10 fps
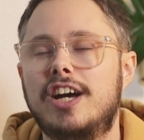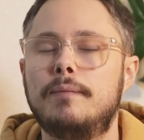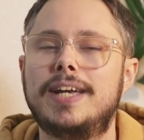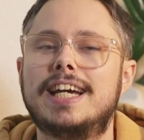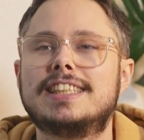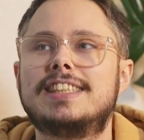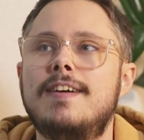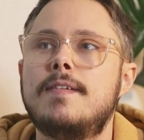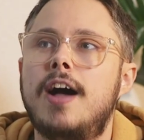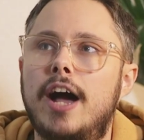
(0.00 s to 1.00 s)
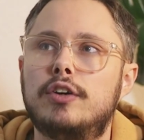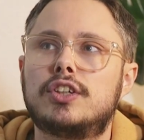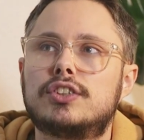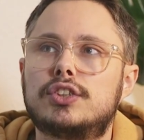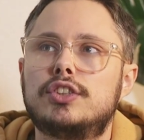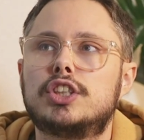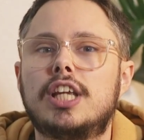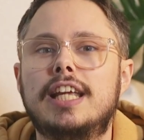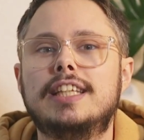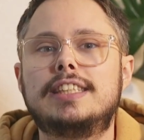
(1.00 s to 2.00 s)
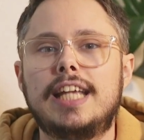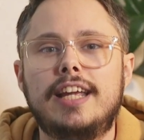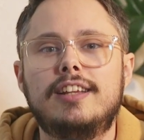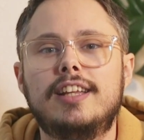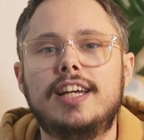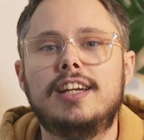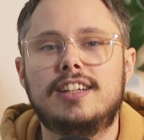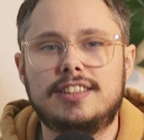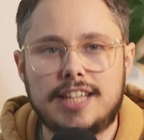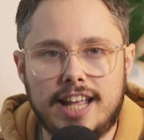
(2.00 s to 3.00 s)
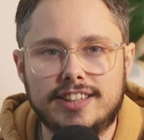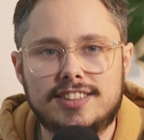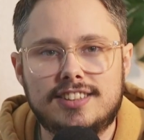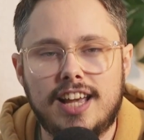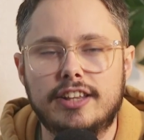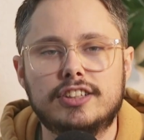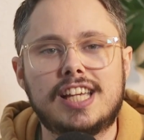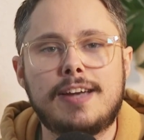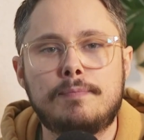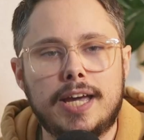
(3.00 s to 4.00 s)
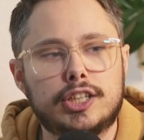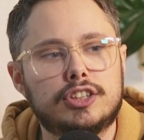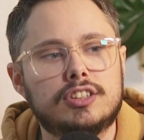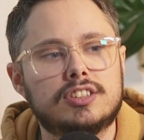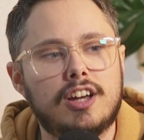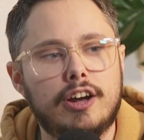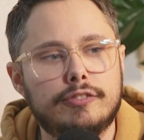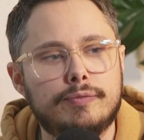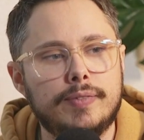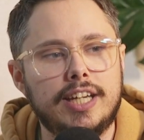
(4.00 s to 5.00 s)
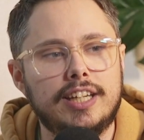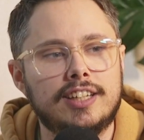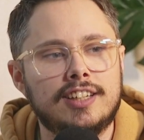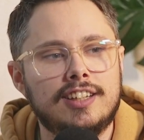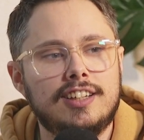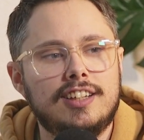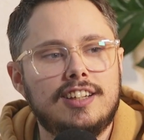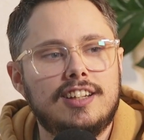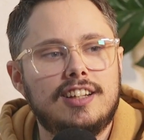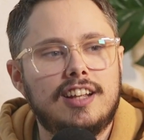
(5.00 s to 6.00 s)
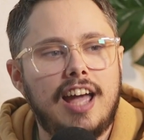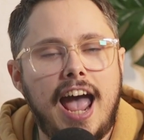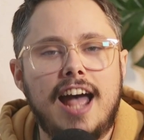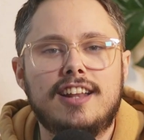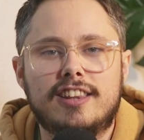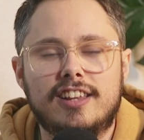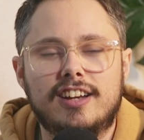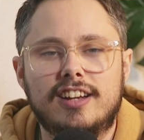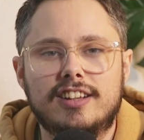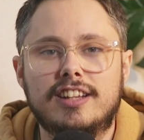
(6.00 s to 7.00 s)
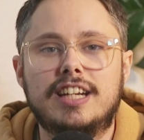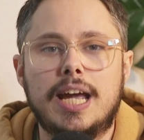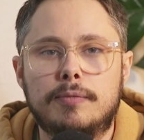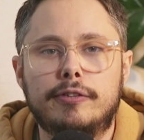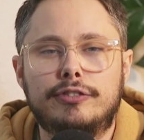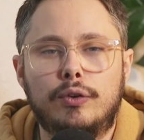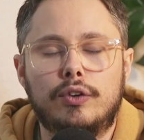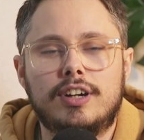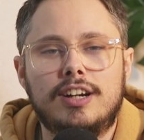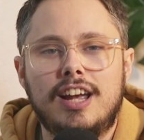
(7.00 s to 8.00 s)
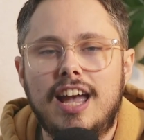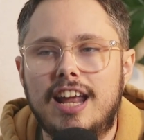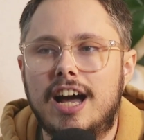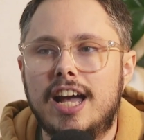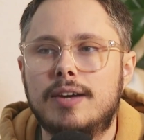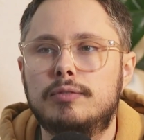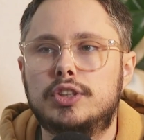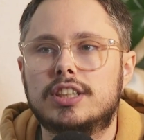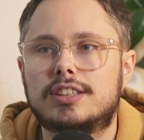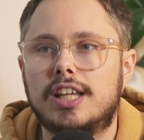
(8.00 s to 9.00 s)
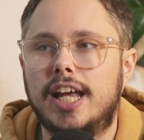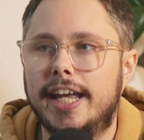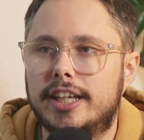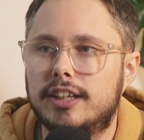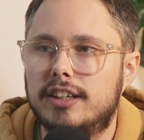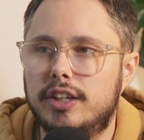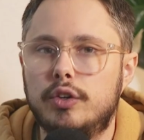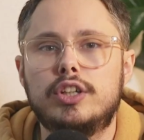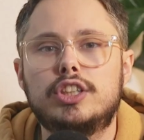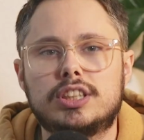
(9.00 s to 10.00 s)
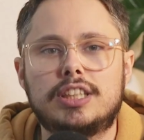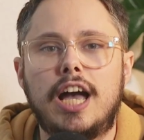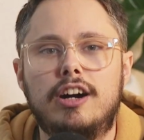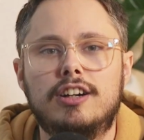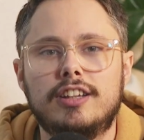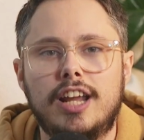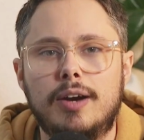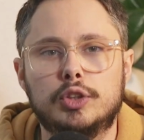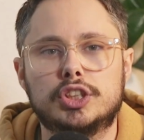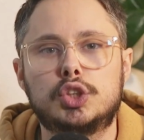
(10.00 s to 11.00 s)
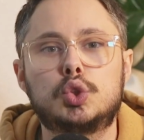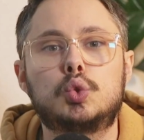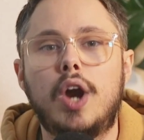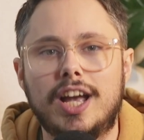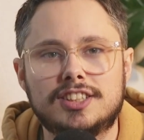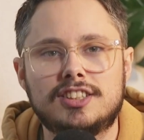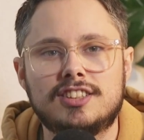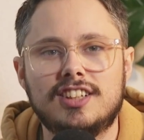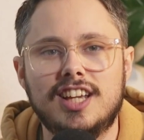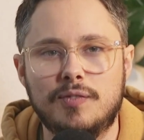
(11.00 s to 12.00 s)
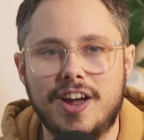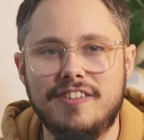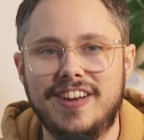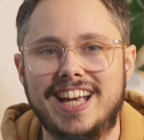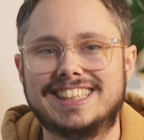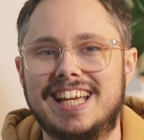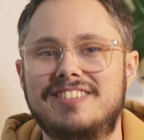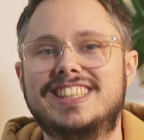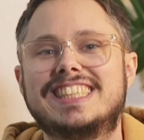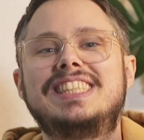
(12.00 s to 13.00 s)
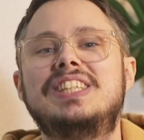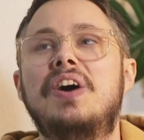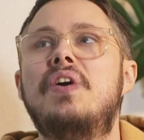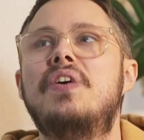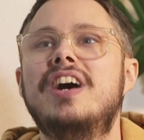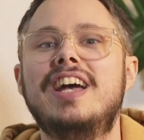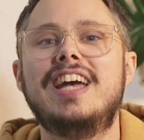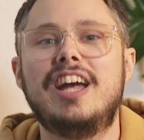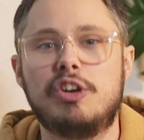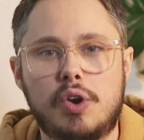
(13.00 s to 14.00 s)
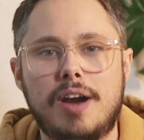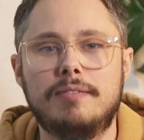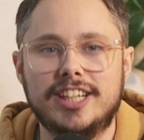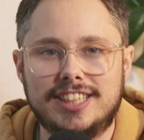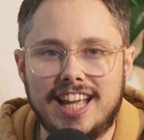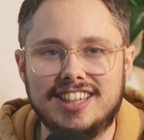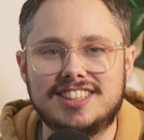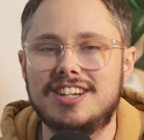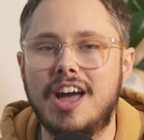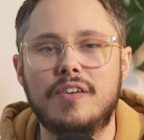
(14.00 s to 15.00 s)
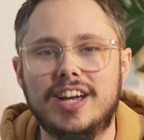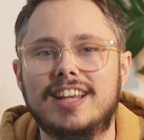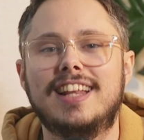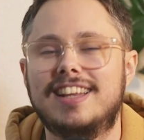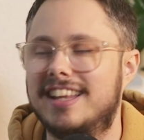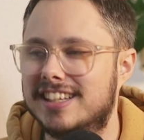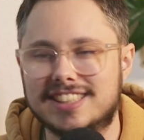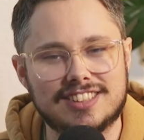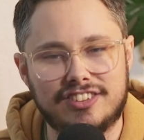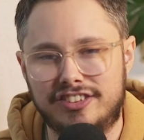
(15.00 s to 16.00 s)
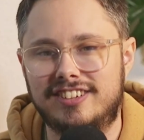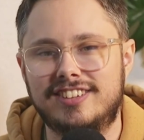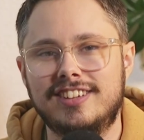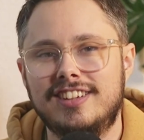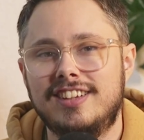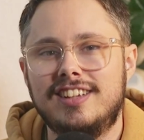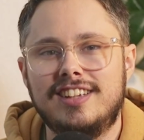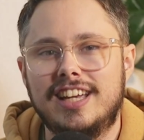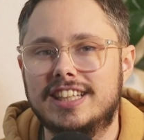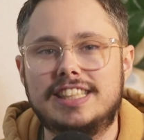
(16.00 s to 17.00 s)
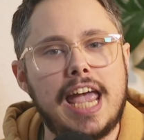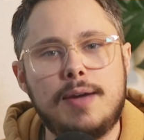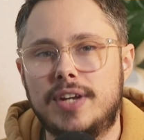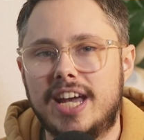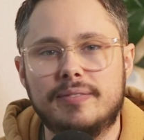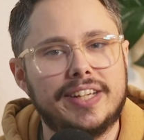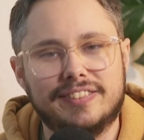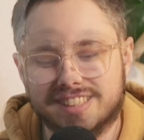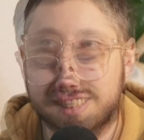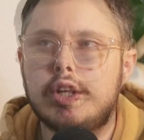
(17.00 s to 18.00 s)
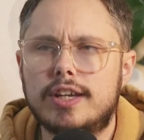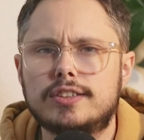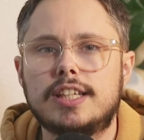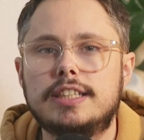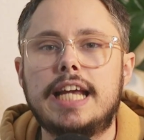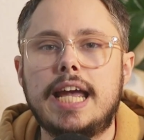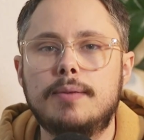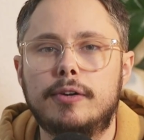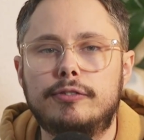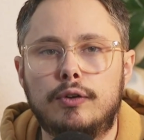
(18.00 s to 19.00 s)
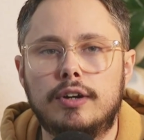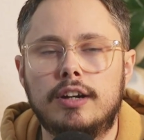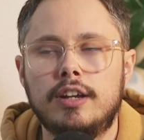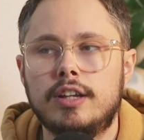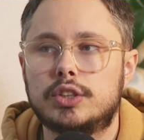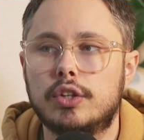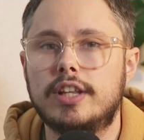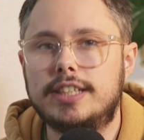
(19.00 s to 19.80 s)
because I was also just insanely tense. And there's like pictures of me at the day before, and I am just like, you can just tell that I'm just stressed in my face. I'm just so incredibly tense knowing that this is all, it's game day, baby. So that was the day before. So the